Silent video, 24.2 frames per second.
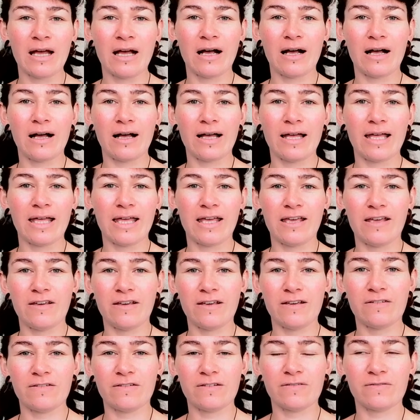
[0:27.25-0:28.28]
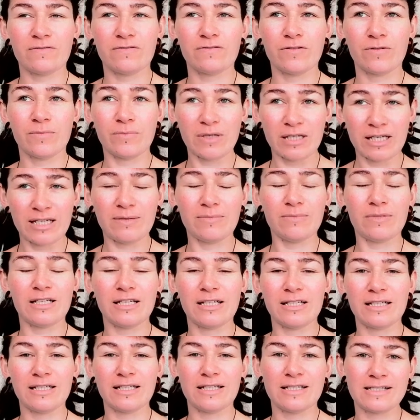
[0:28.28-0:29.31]
I, for many
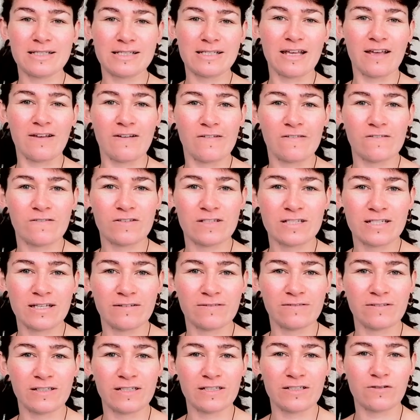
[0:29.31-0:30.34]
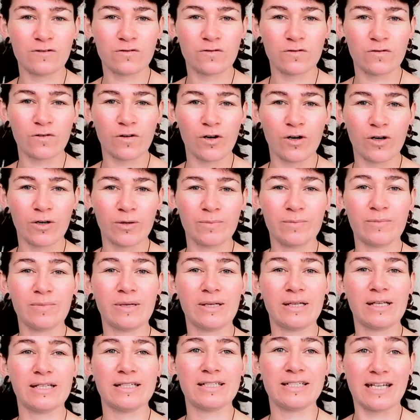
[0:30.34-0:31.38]
years, have suffered from
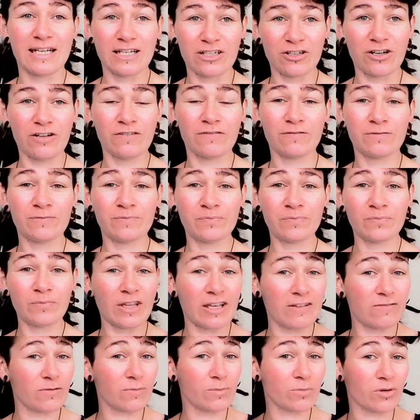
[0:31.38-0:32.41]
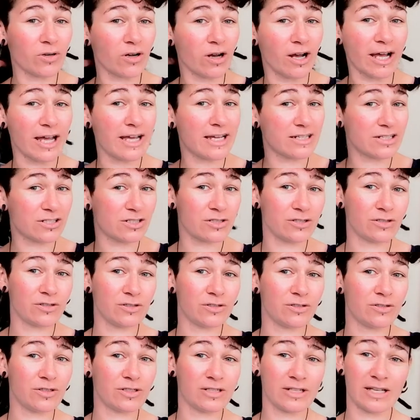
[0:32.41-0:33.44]
dandruff, even prior
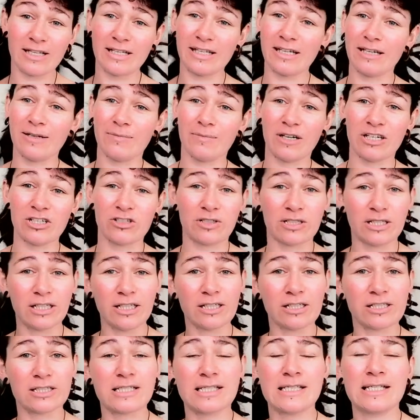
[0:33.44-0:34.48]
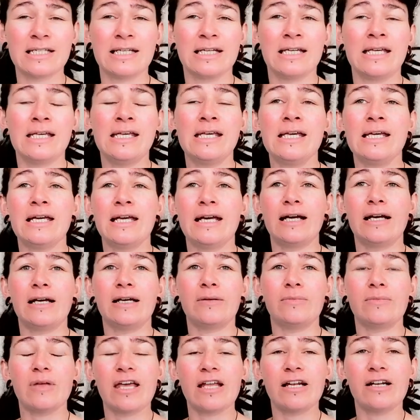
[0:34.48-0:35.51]
to getting my dreadlocks.
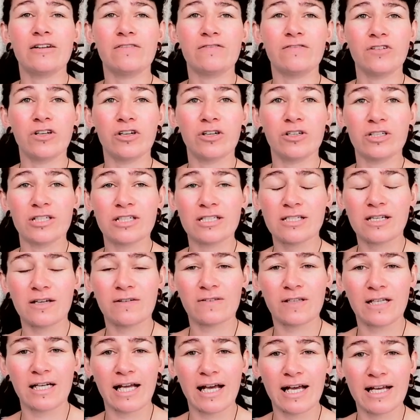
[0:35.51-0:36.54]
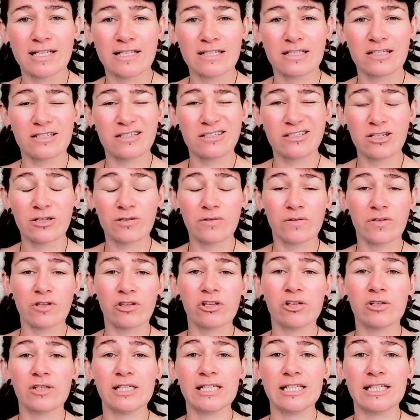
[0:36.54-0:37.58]
And I've noticed over the last 2 or
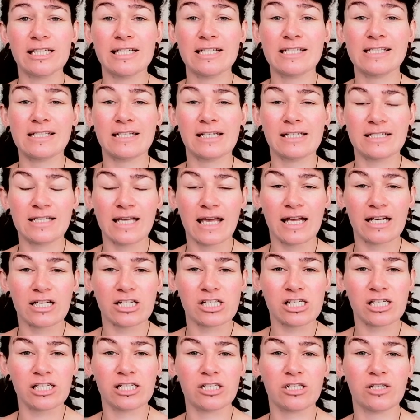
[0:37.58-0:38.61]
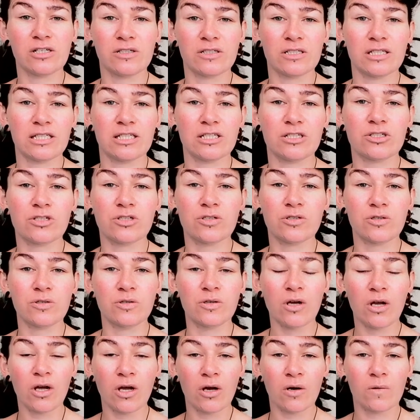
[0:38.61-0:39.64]
3 years that it's actually turned into
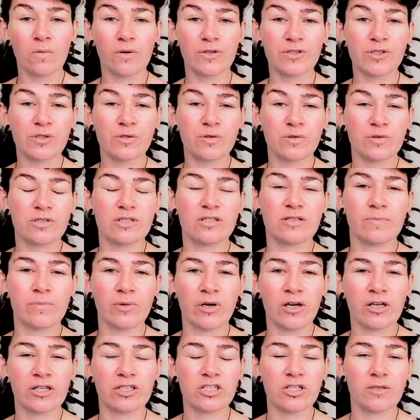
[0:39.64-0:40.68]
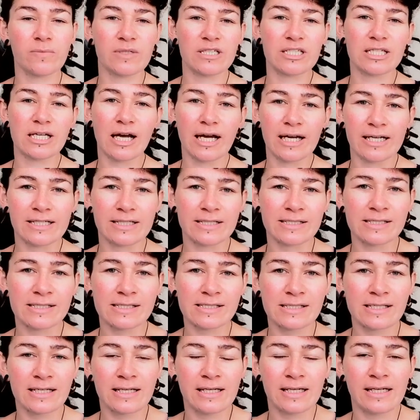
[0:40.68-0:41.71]
what's called seborrhoeic
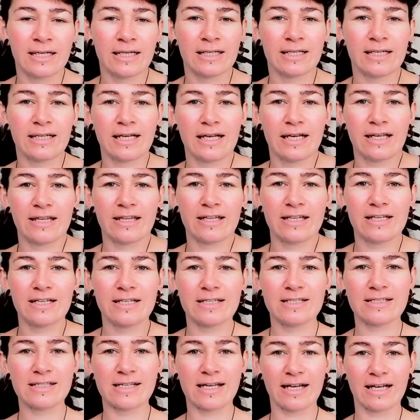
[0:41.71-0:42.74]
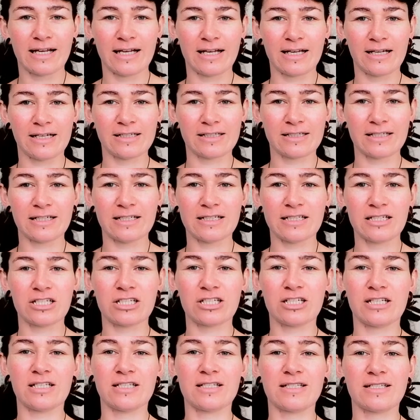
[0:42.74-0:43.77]
dermatitis. Now, these are
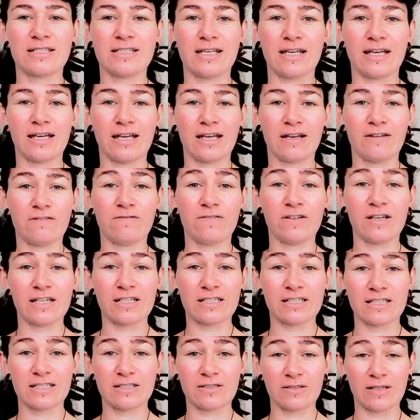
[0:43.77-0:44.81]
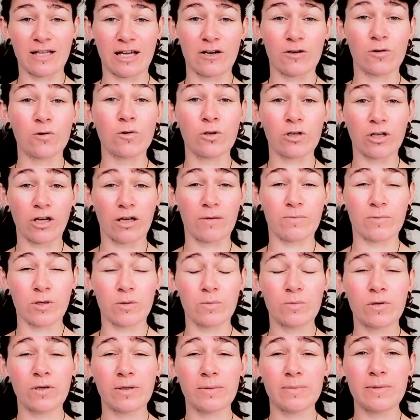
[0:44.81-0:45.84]
conditions that affect, they're autoimmune
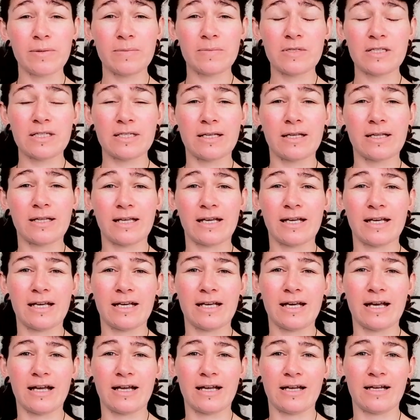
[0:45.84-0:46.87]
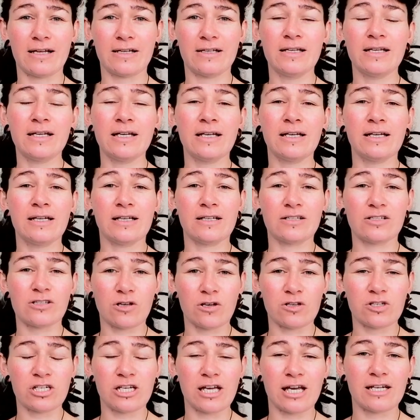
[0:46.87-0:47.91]
problems, so they are
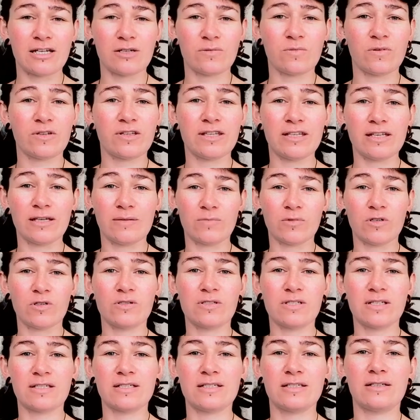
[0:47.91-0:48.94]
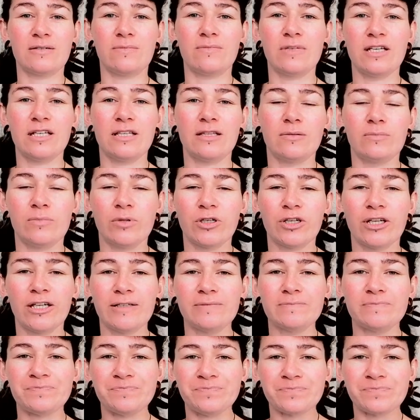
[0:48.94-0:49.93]
associated with the immune system in the body.